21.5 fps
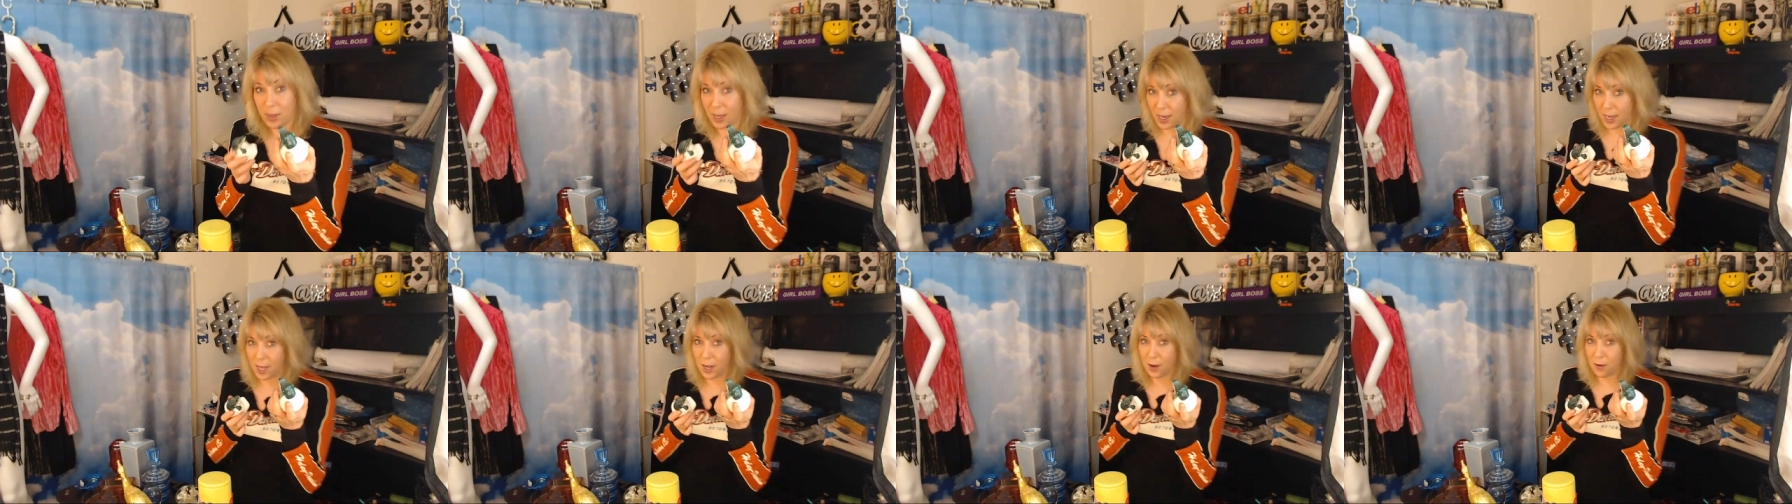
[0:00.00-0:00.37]

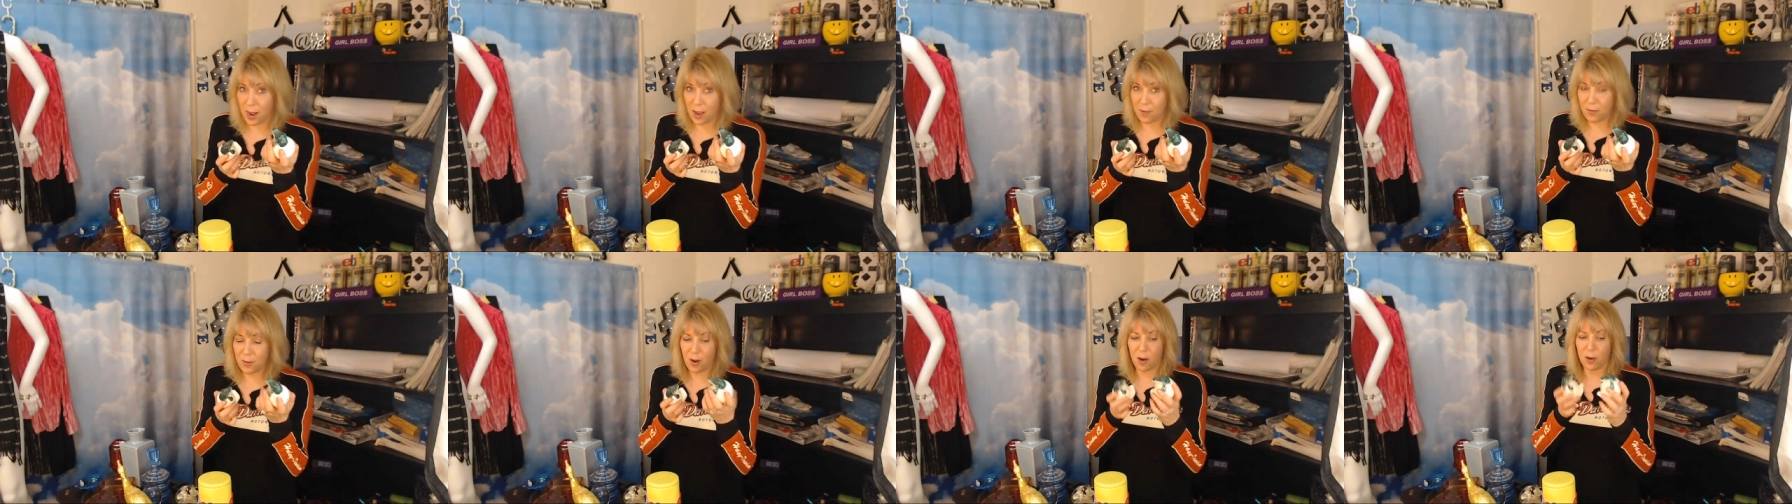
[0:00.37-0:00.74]
Bunny
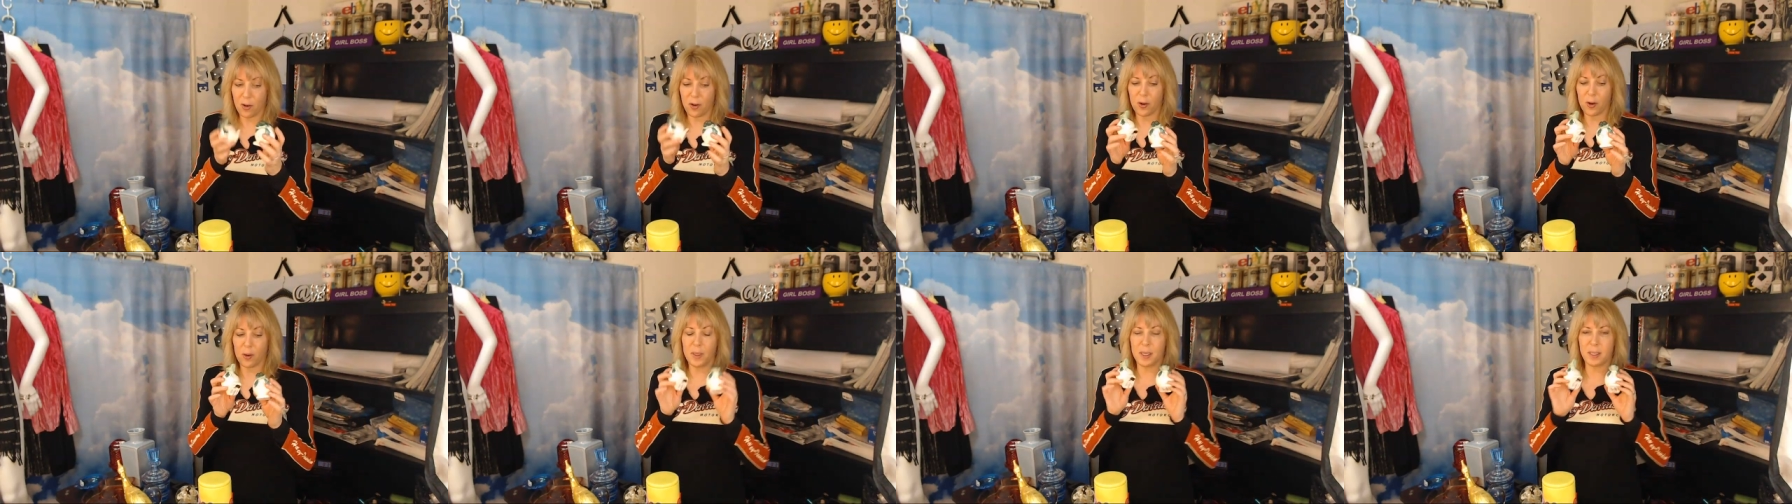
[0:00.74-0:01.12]

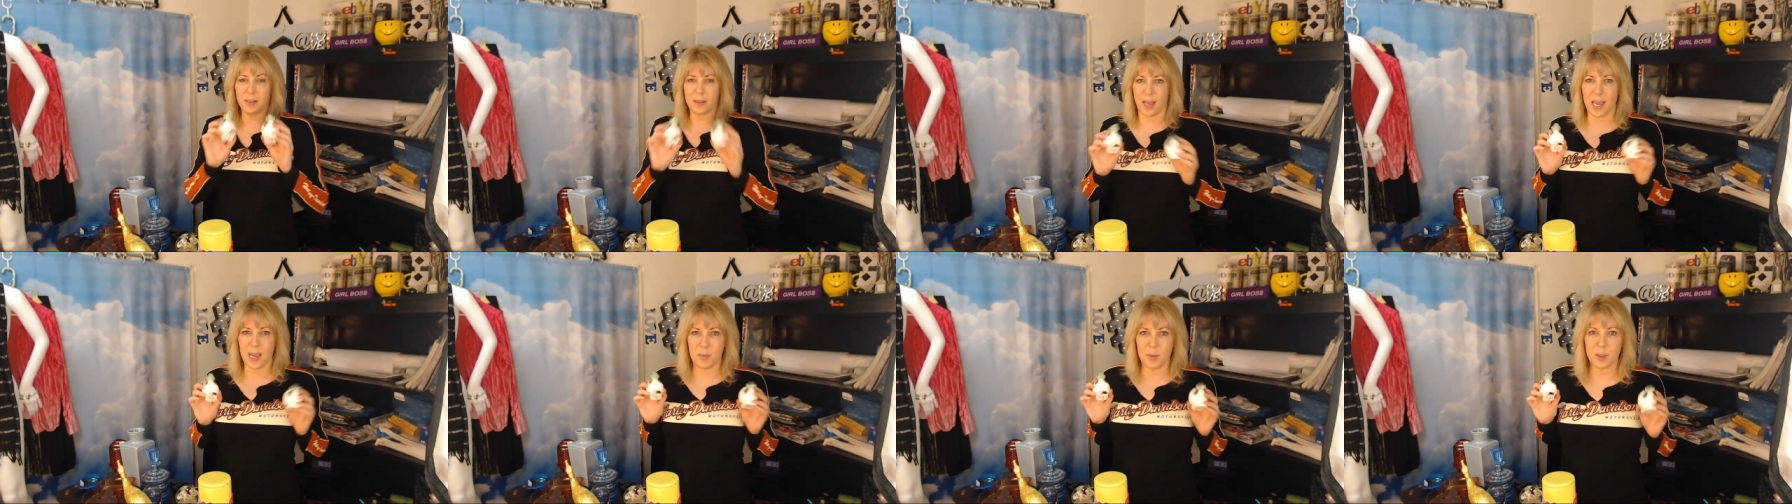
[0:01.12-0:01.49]
Graveyard Girl,
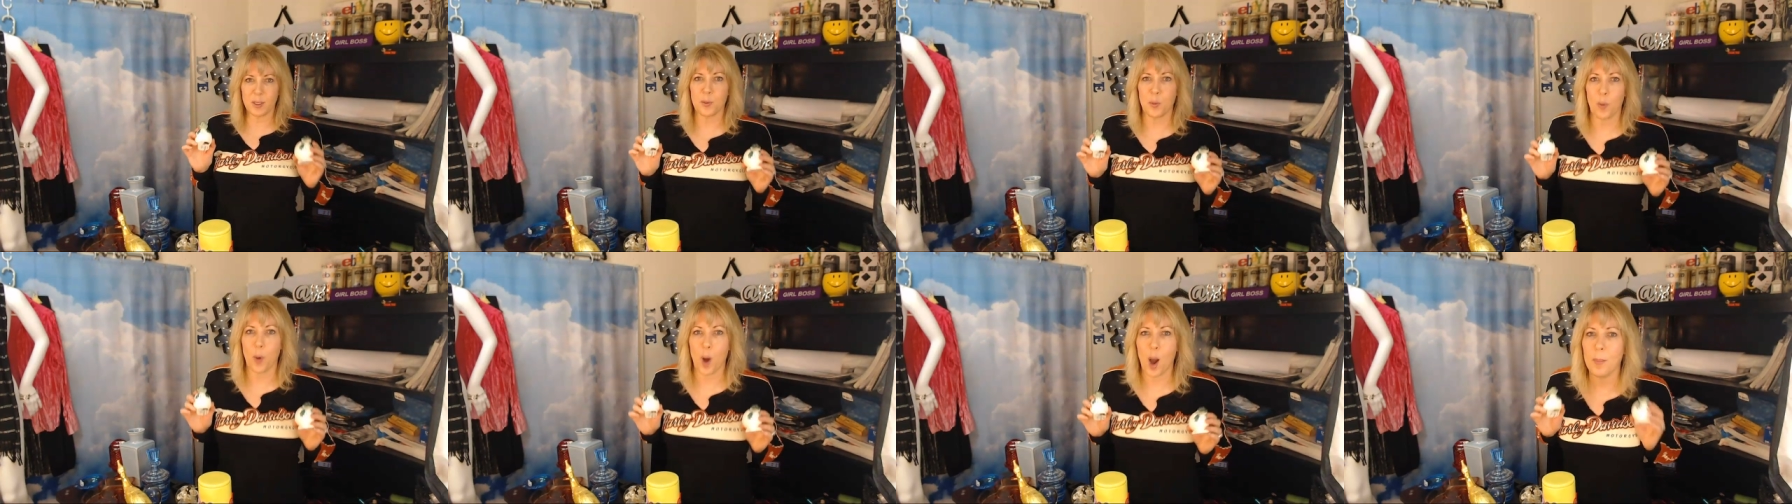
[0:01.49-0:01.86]
because I am a
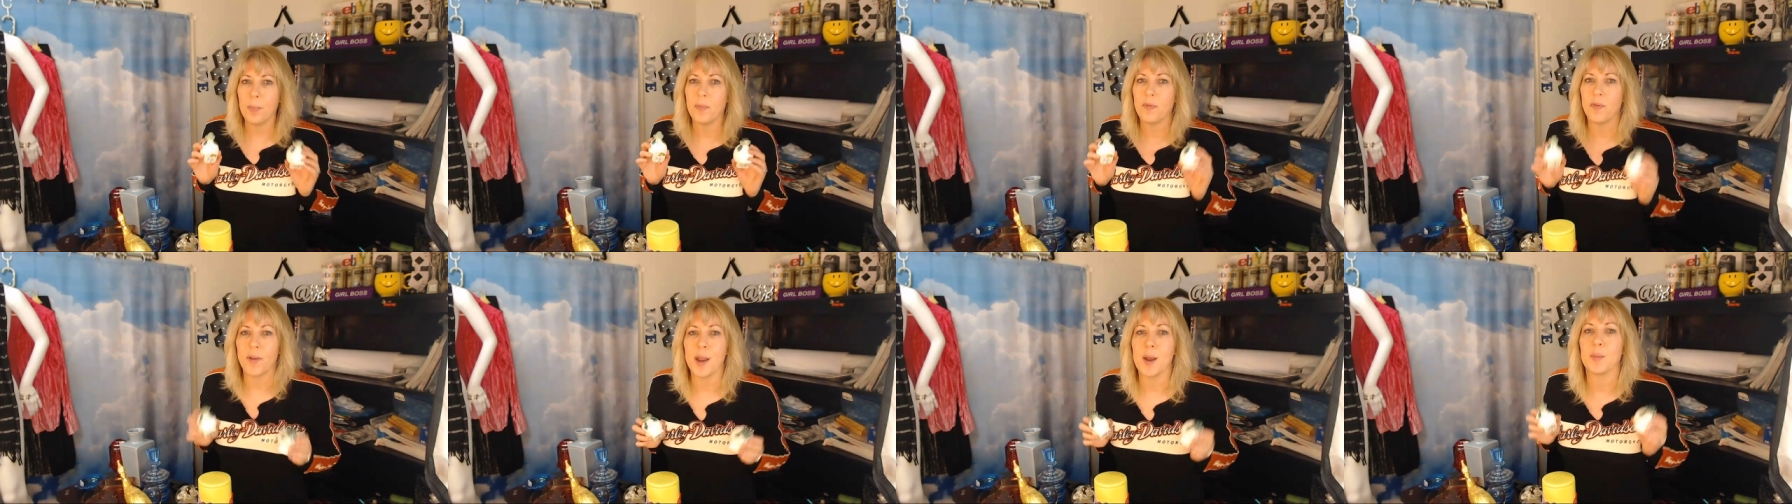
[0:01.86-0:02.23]
Swamp
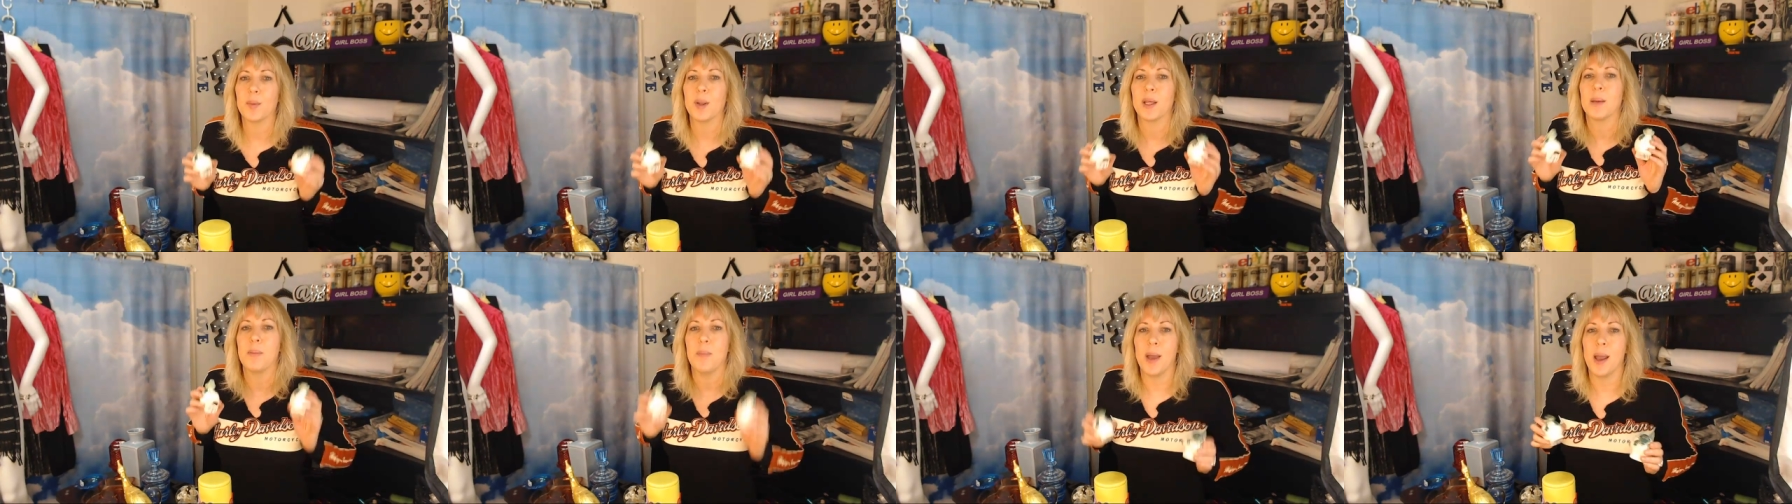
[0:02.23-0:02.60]

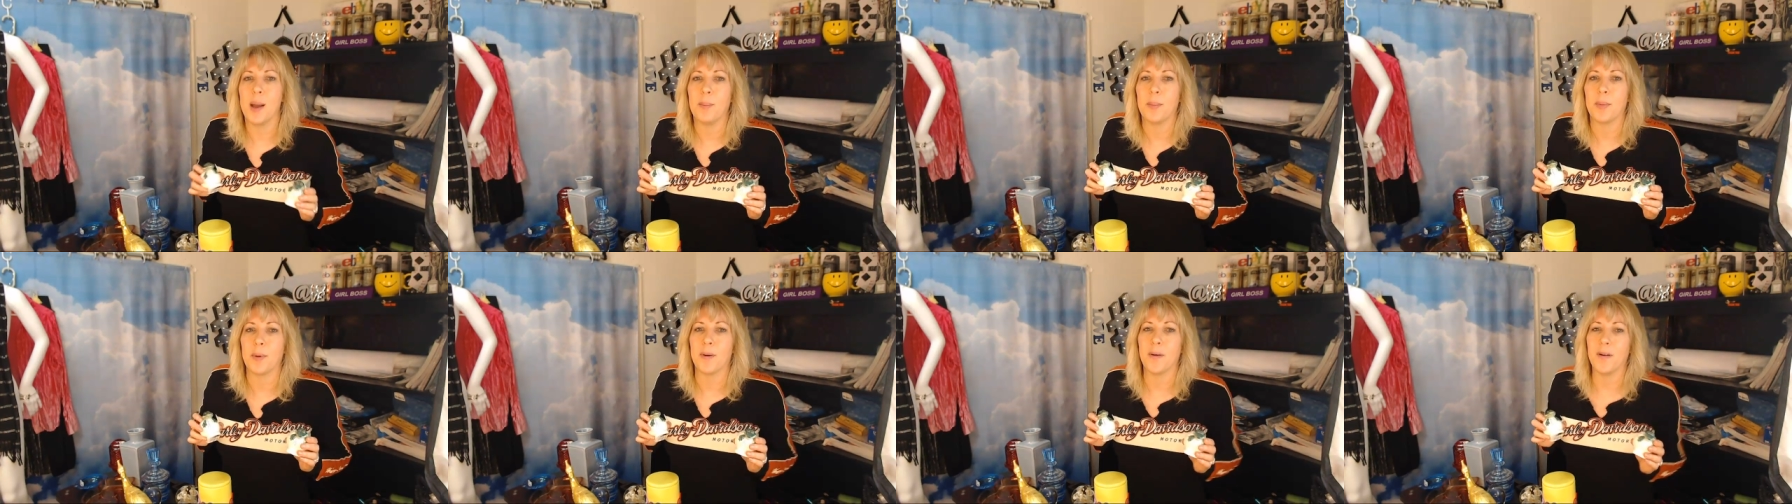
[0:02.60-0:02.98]
family
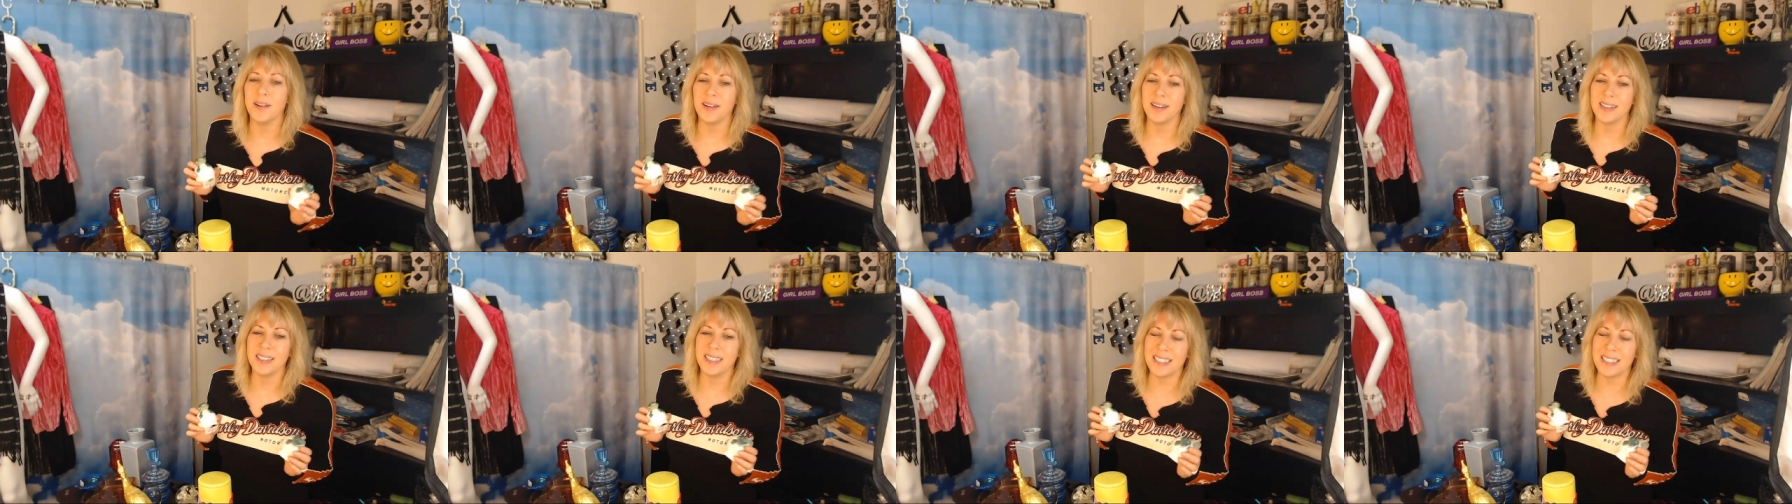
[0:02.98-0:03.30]
member.